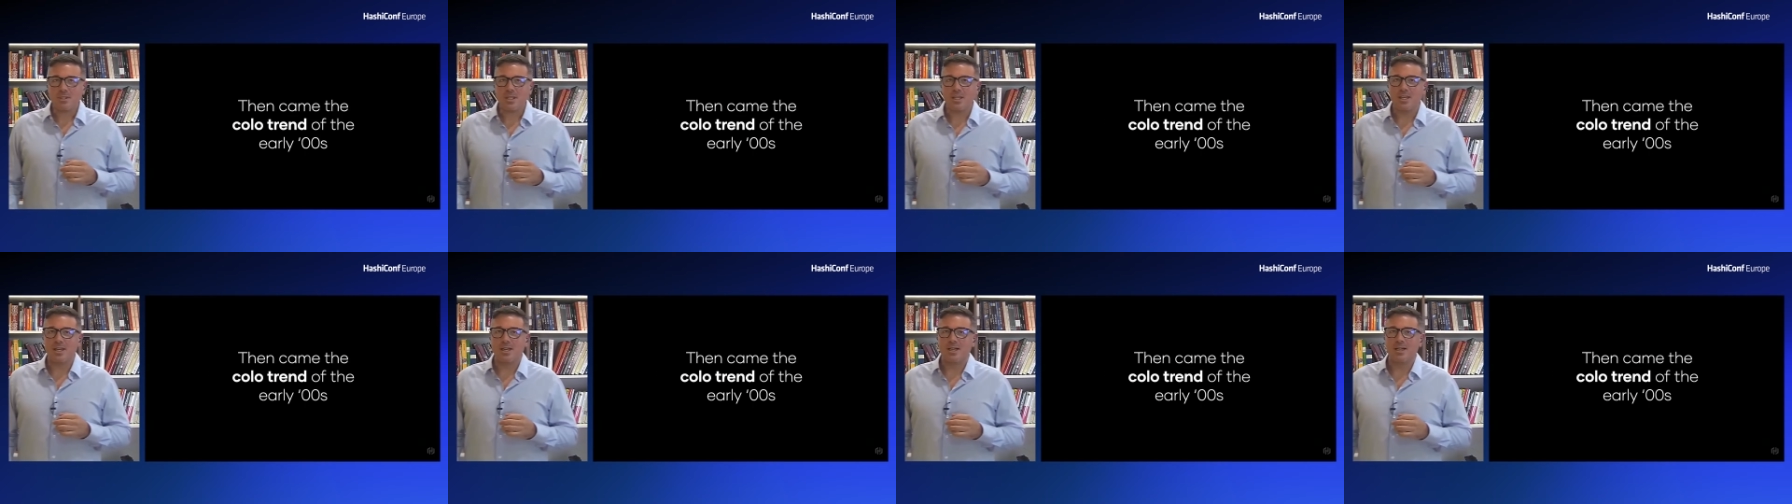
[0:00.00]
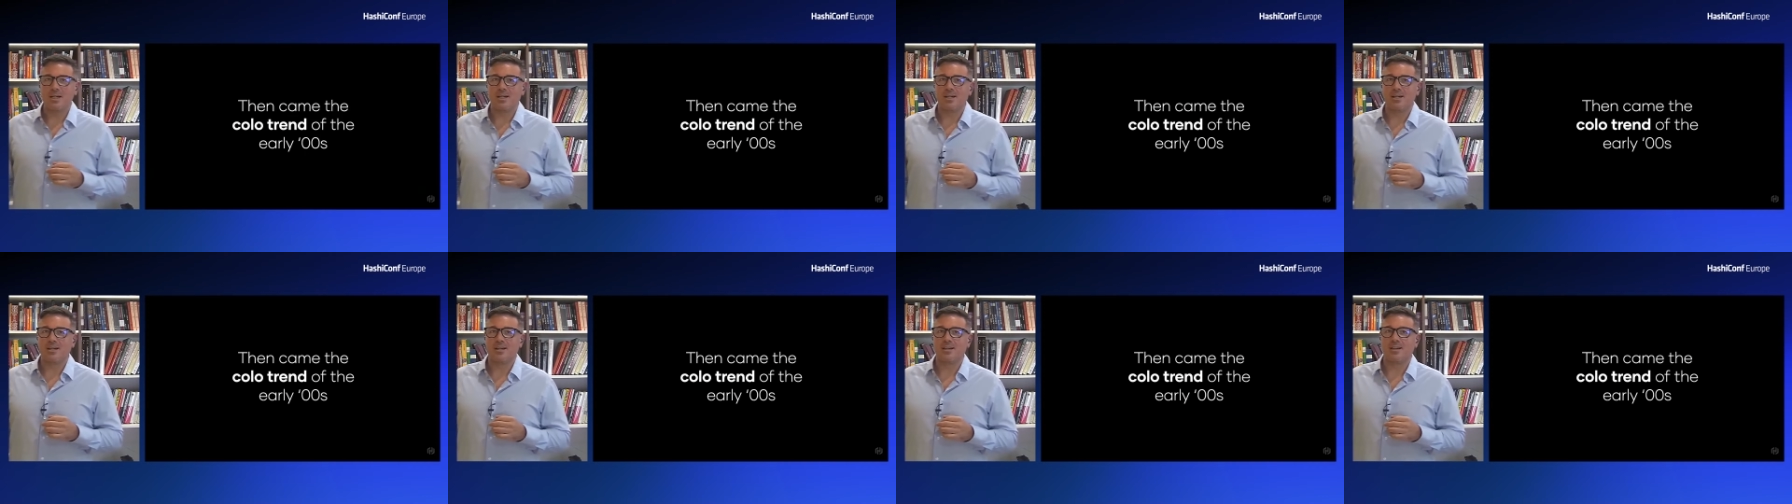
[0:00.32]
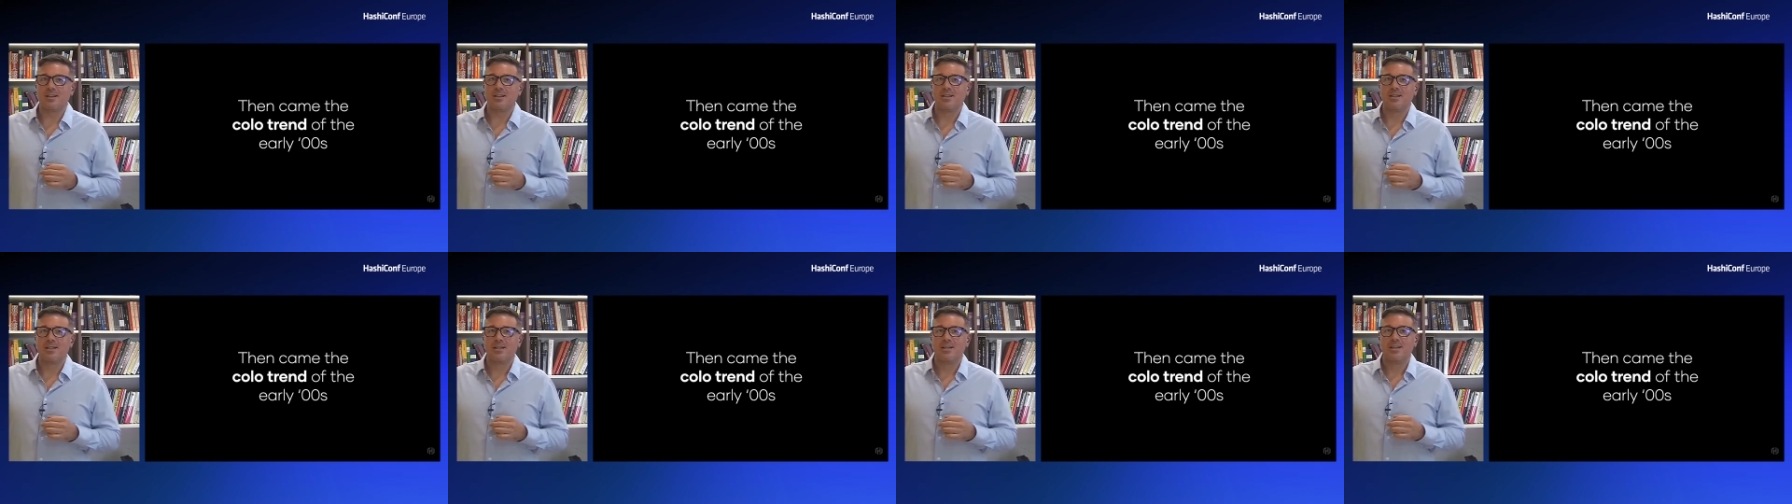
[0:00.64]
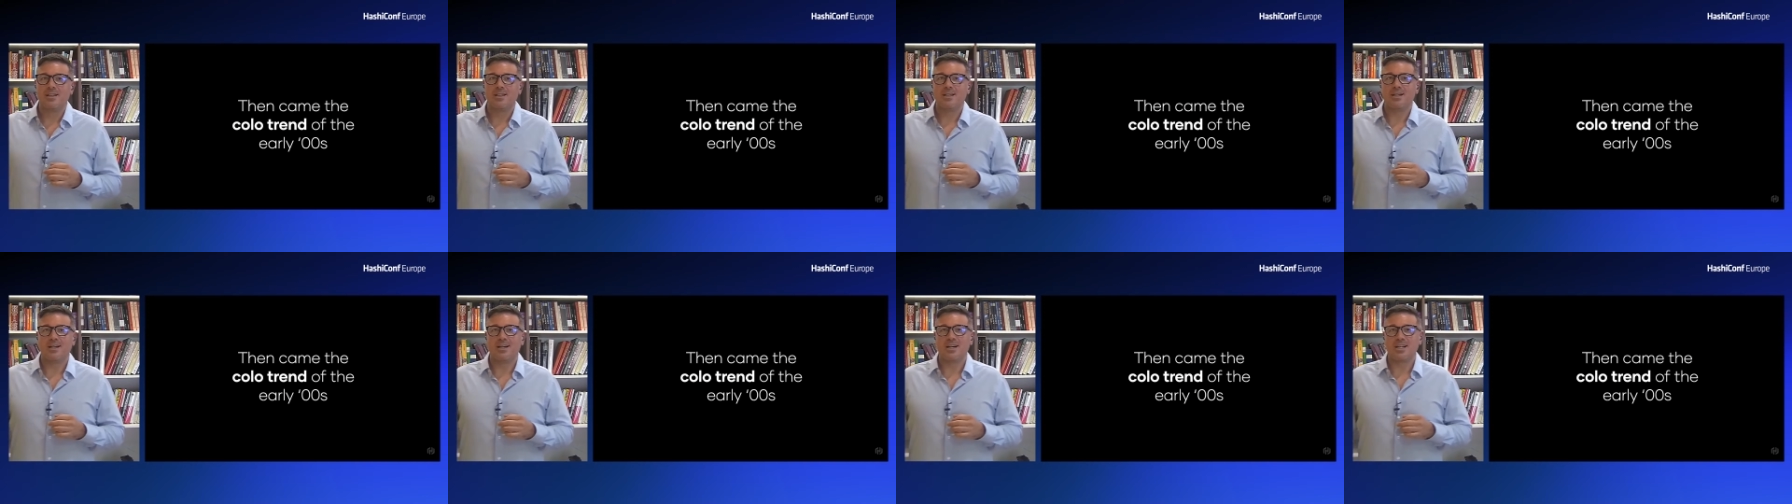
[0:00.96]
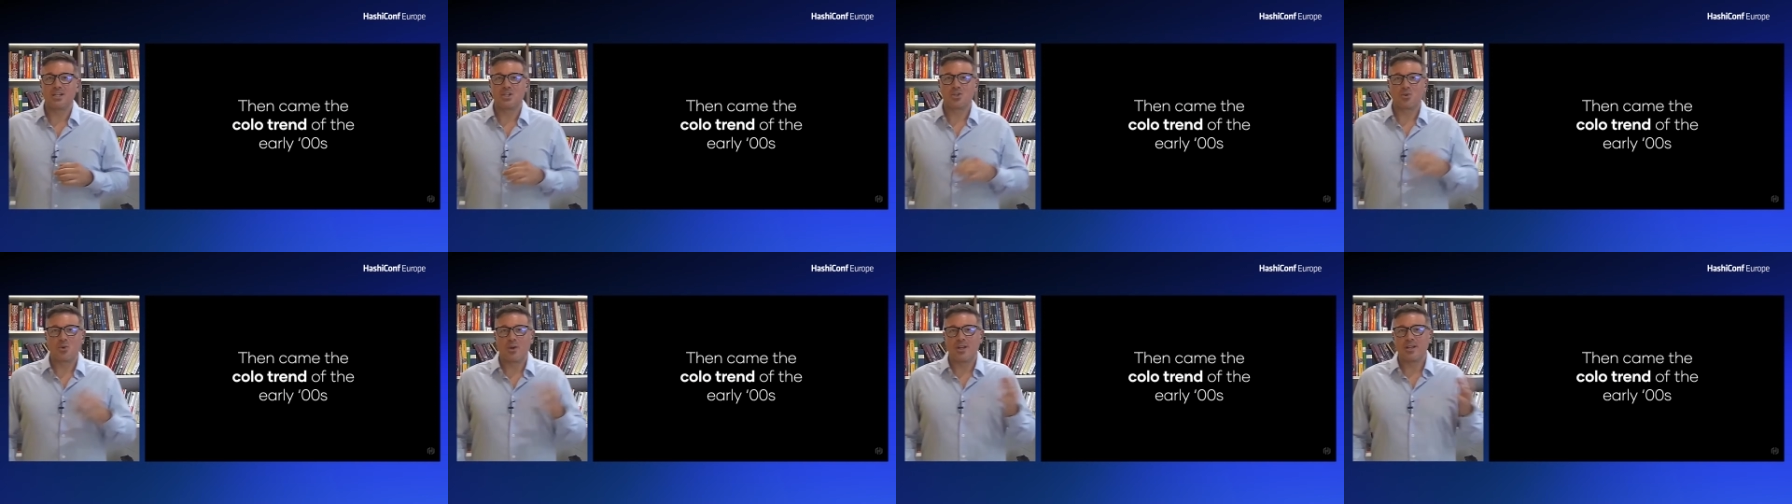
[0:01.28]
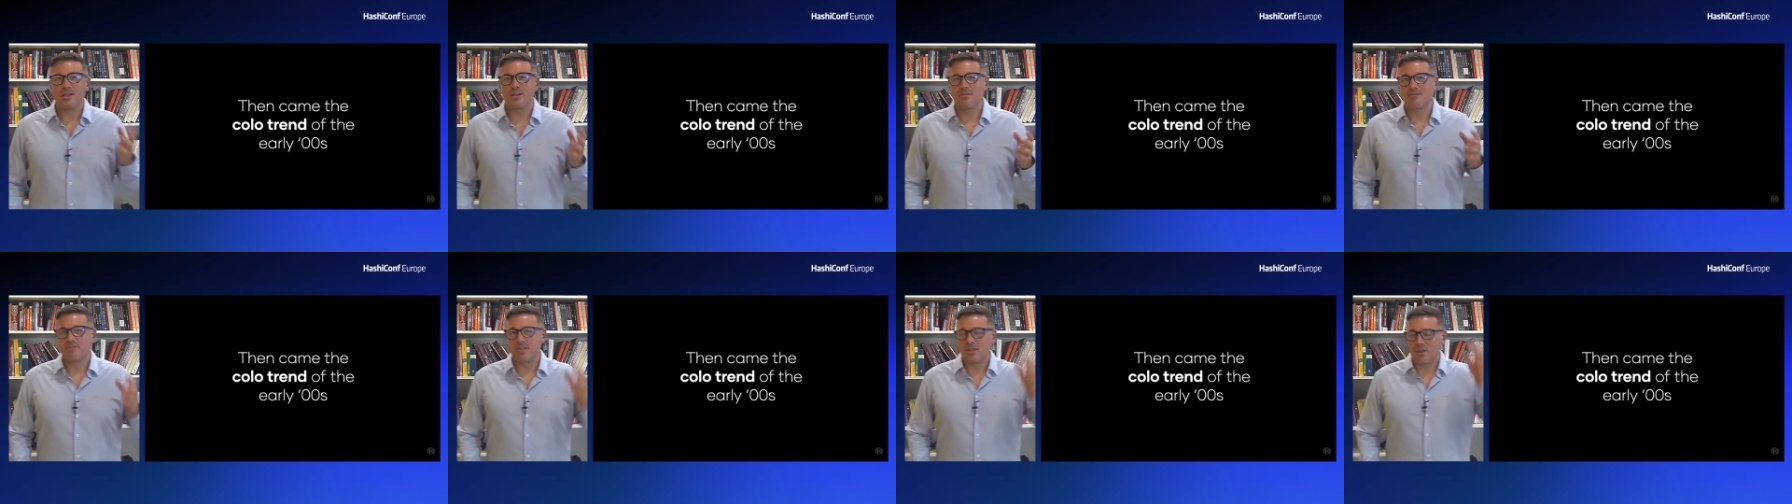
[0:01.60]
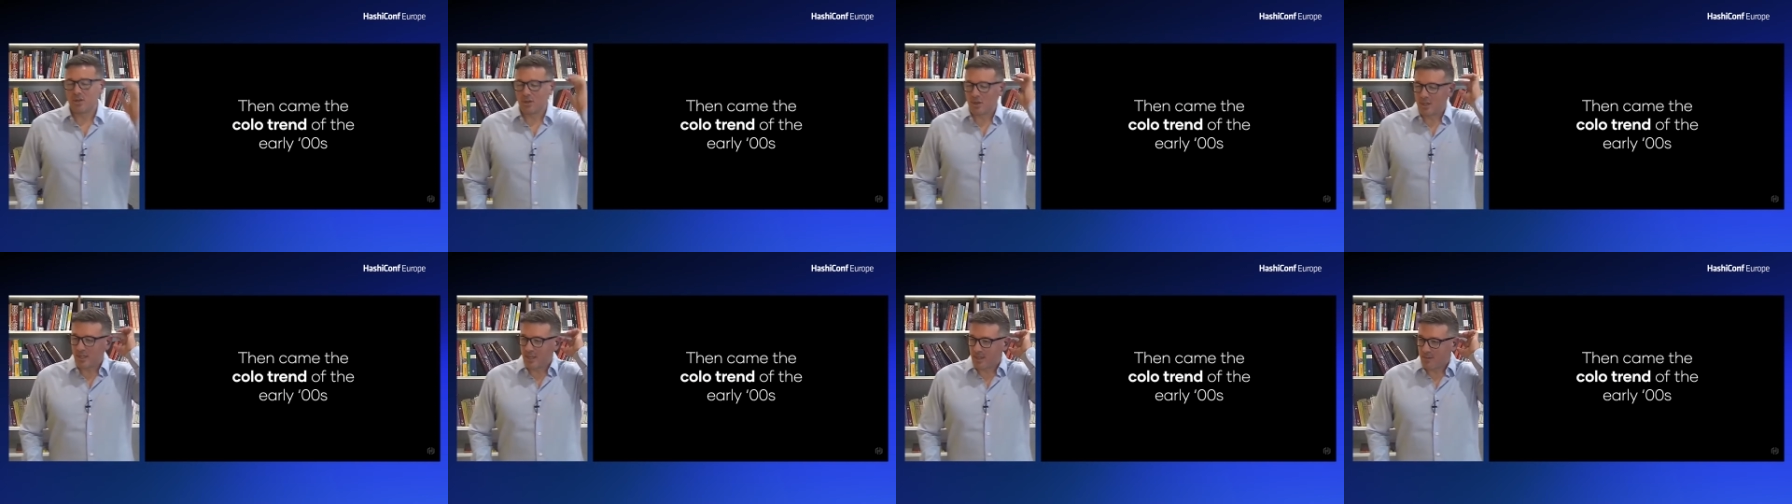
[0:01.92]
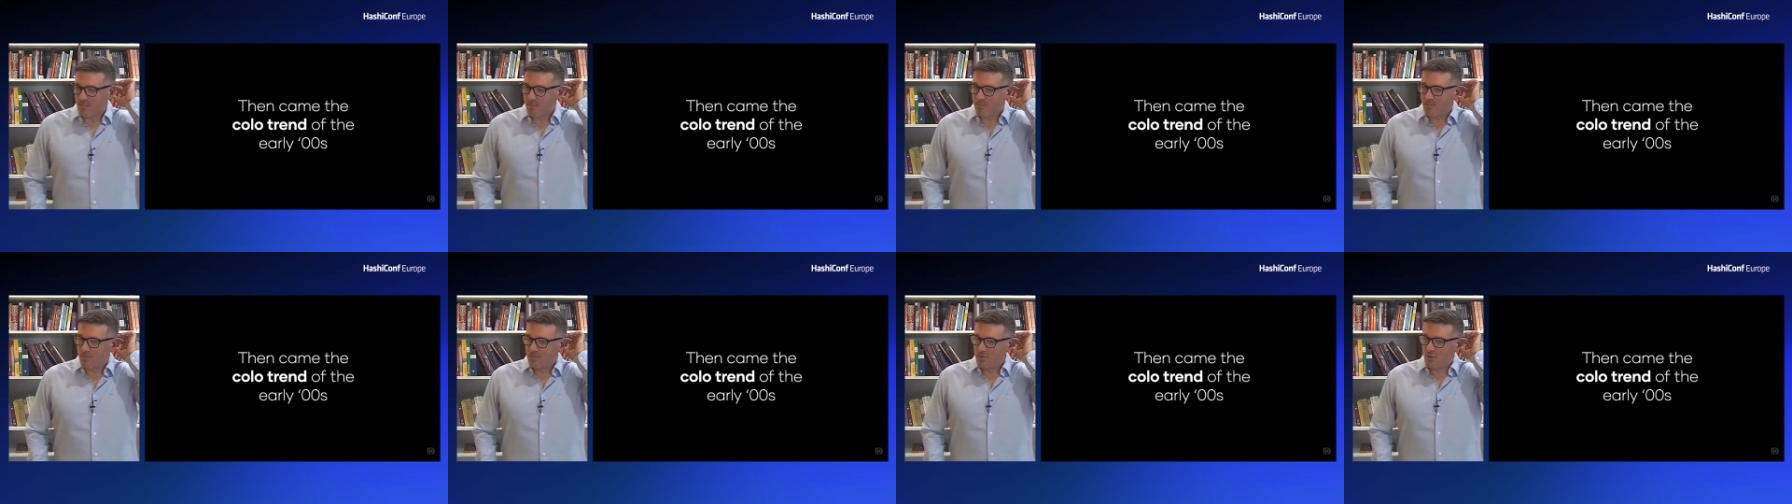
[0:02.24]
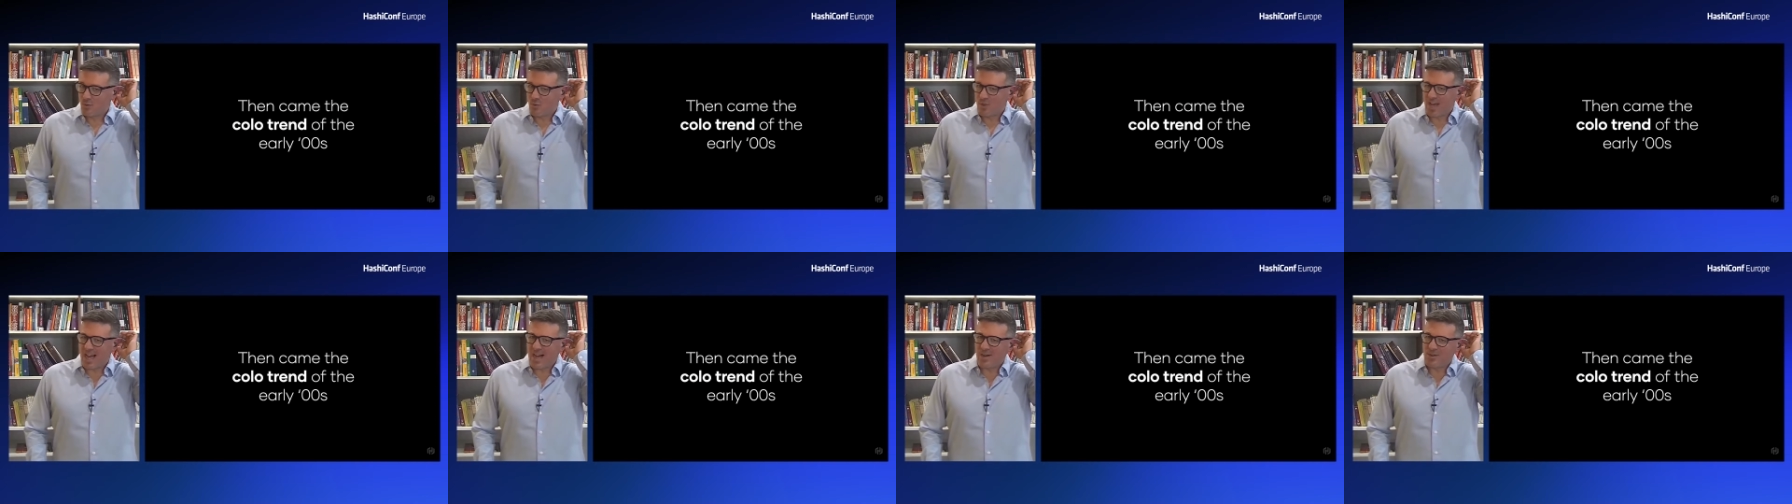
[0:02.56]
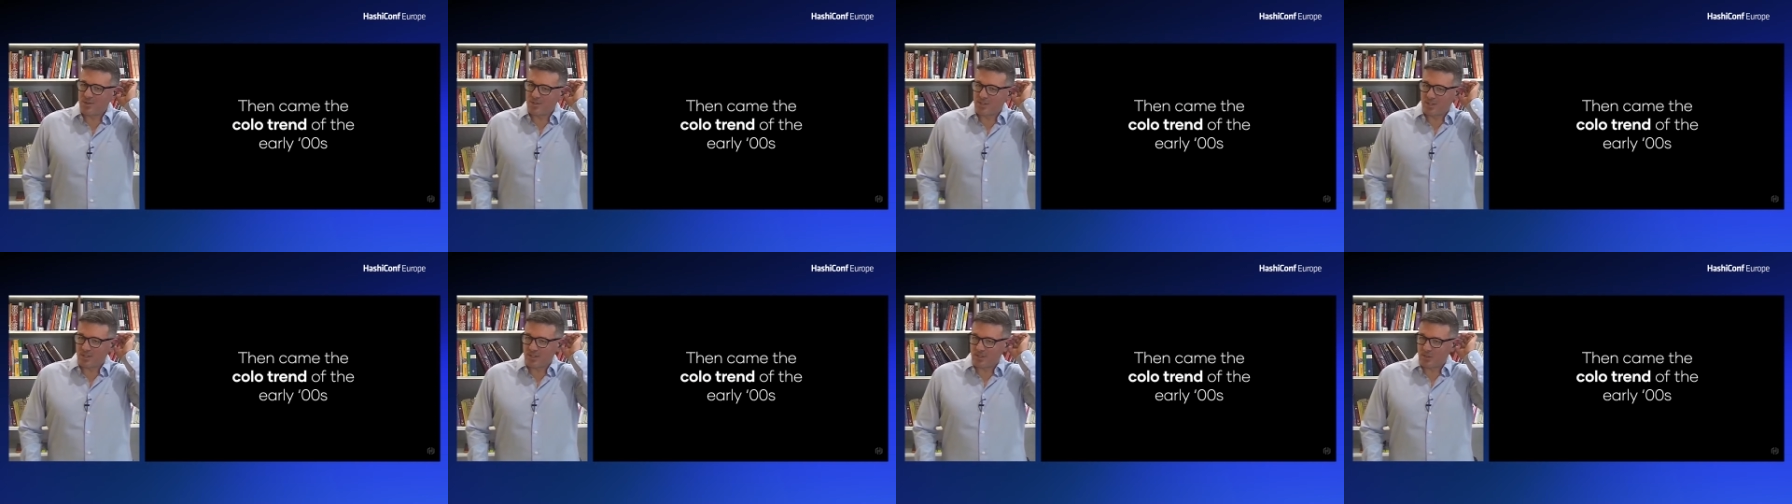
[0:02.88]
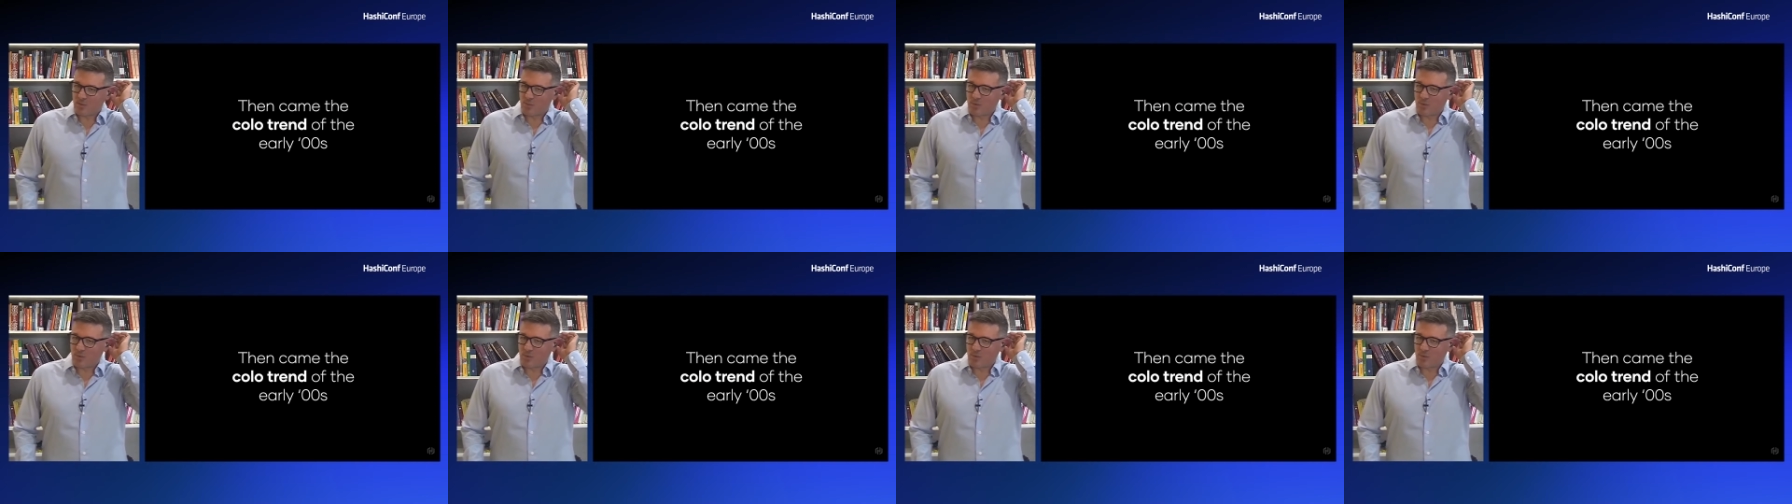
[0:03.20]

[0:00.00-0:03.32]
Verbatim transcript: uh, uh, trend of the early 2000s,